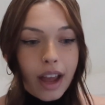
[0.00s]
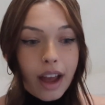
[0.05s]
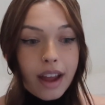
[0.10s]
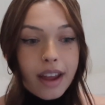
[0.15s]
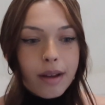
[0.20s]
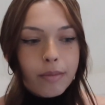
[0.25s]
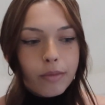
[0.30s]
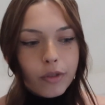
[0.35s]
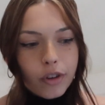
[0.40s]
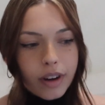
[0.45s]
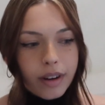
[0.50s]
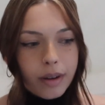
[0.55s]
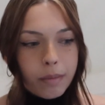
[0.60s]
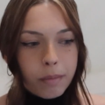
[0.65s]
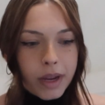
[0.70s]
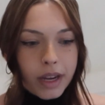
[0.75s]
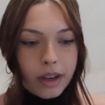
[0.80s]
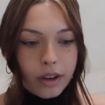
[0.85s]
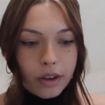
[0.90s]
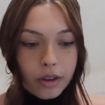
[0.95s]
I am trying to
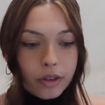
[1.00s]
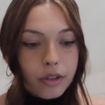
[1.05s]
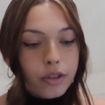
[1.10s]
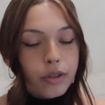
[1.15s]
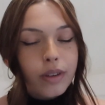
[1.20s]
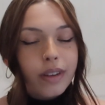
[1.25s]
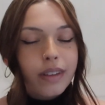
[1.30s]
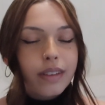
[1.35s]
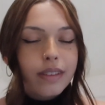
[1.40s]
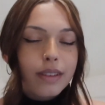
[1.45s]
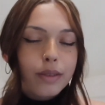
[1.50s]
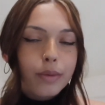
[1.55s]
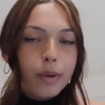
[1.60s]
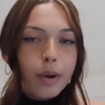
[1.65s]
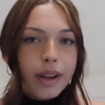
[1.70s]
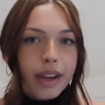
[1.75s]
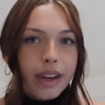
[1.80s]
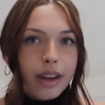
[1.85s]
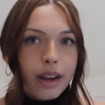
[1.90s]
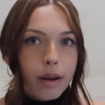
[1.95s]
make good choices
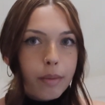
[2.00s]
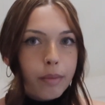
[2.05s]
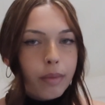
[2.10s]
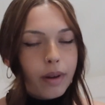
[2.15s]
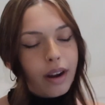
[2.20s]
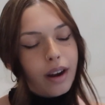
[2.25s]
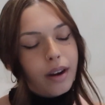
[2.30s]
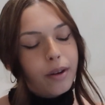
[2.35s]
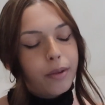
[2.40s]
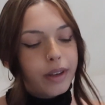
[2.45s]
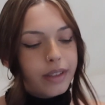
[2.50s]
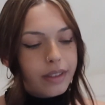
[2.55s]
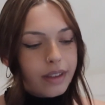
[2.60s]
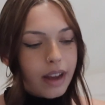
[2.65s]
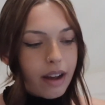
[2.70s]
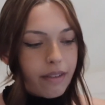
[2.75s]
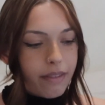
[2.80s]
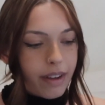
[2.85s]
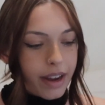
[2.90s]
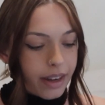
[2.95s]
while eating, but I always
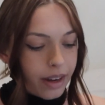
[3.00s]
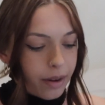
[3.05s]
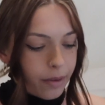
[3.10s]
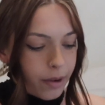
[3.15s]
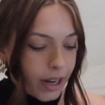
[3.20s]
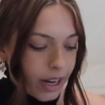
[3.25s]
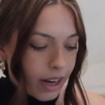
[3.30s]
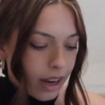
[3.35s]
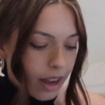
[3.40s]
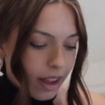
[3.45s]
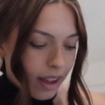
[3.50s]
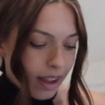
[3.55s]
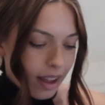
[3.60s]
have anyway.